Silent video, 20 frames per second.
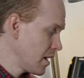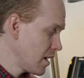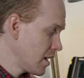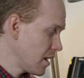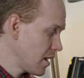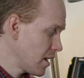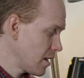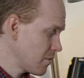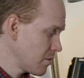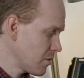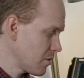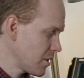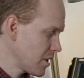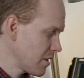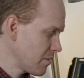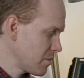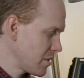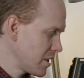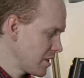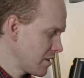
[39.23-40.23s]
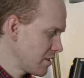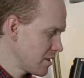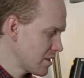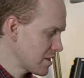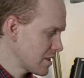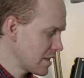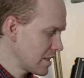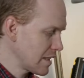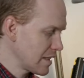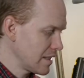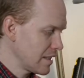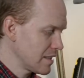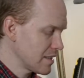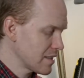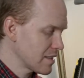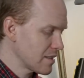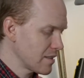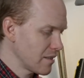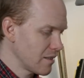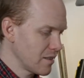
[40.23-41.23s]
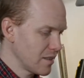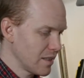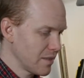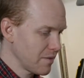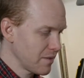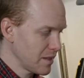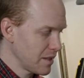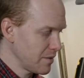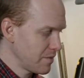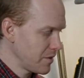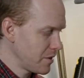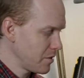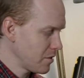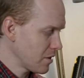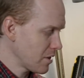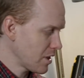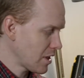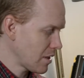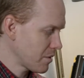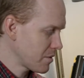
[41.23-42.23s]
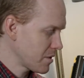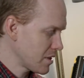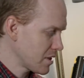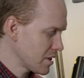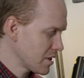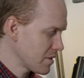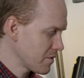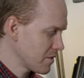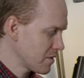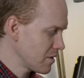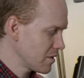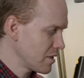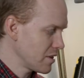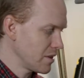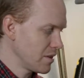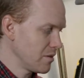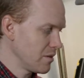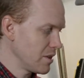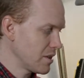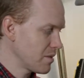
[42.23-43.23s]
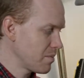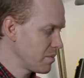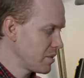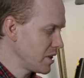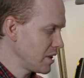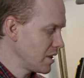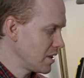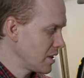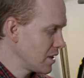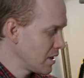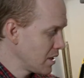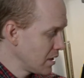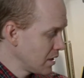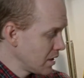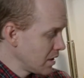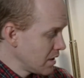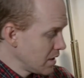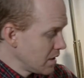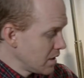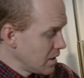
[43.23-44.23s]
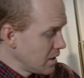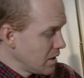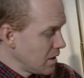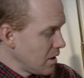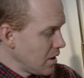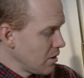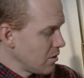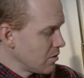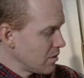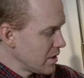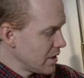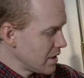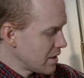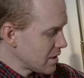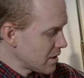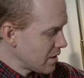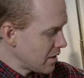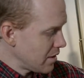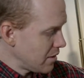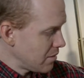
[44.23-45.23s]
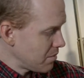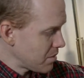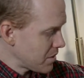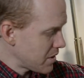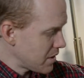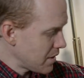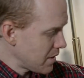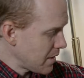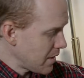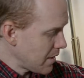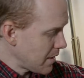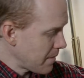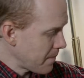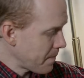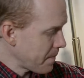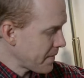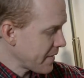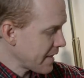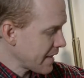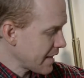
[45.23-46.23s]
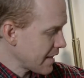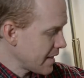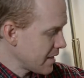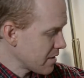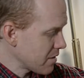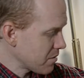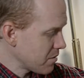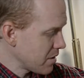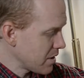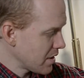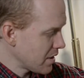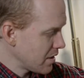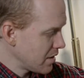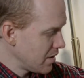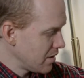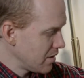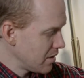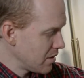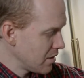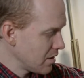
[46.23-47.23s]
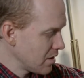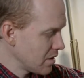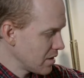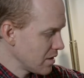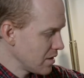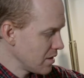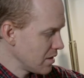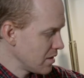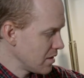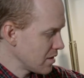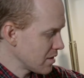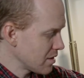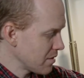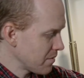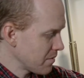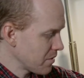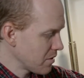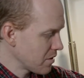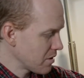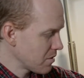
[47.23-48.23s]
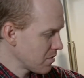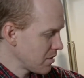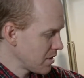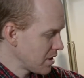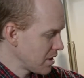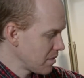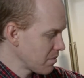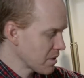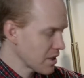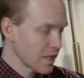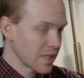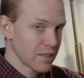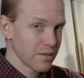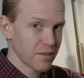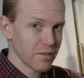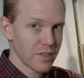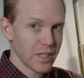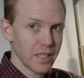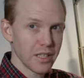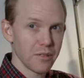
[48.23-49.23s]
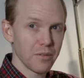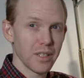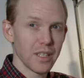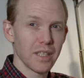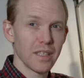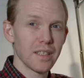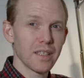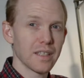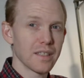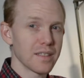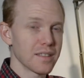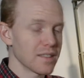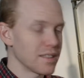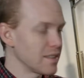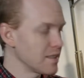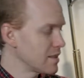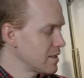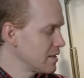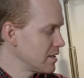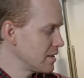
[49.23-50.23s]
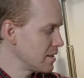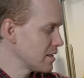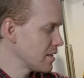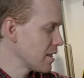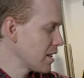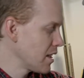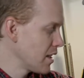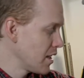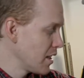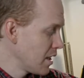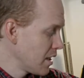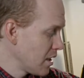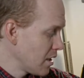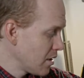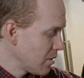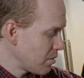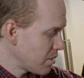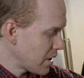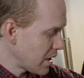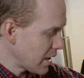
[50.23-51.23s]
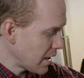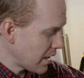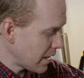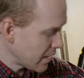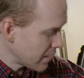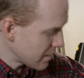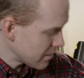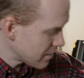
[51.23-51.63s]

Uh, but what I've been noticing is there are definitely fewer options for the U S B only scopes. Um, this one here is the first one I'm kind of evaluating, because this is by